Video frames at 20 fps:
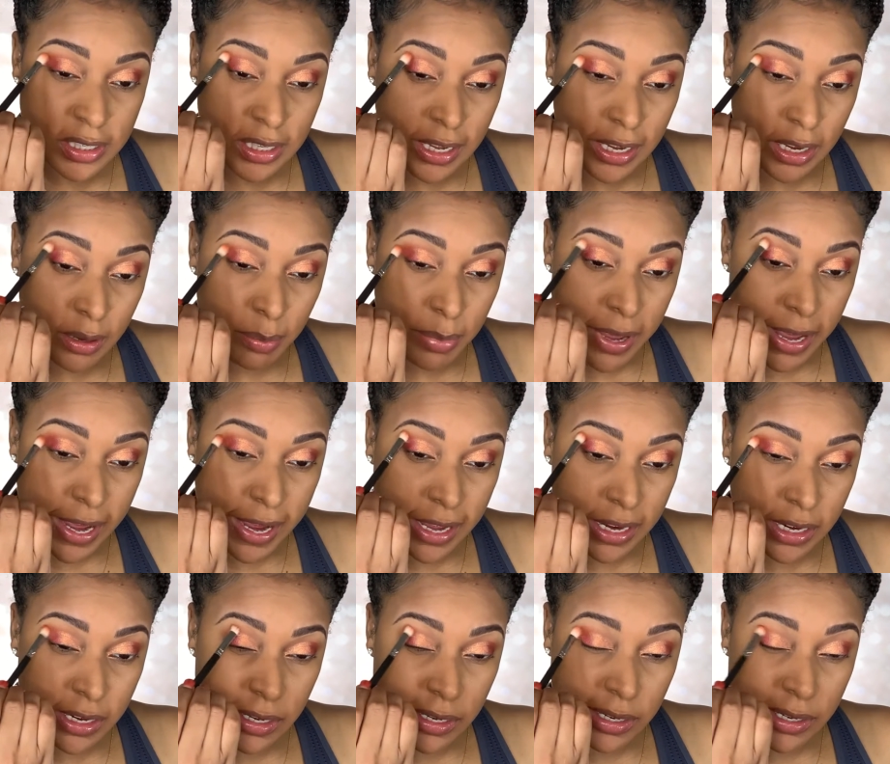like
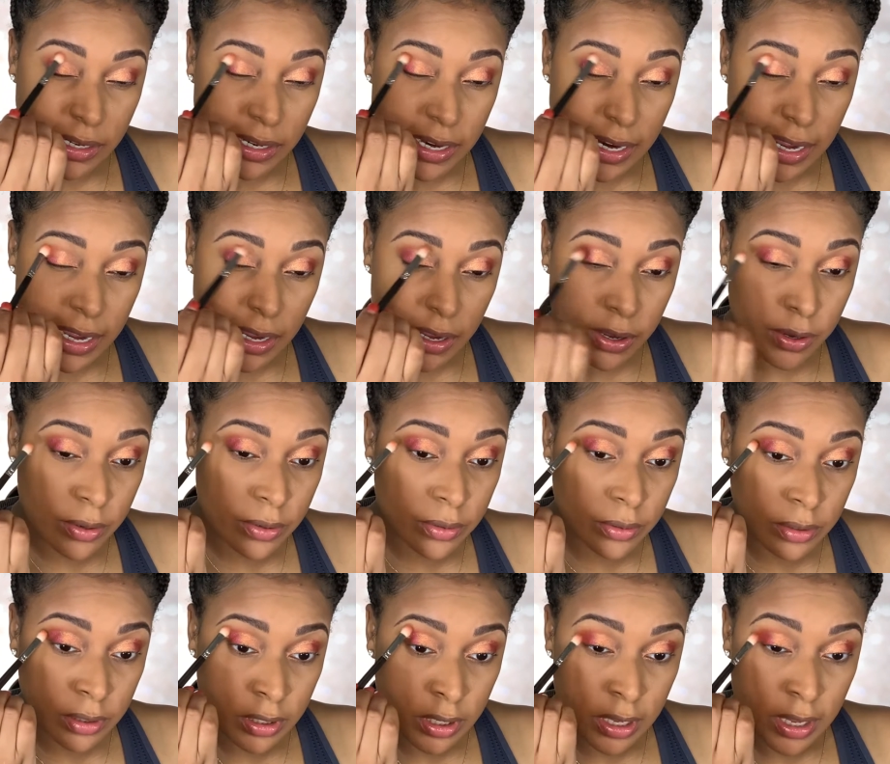patted
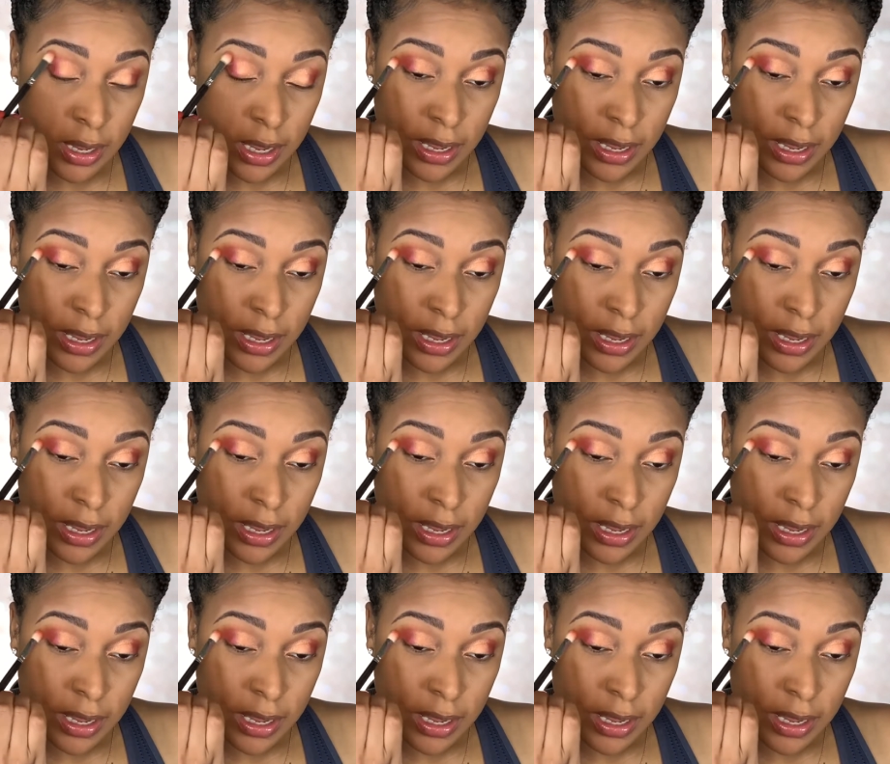down.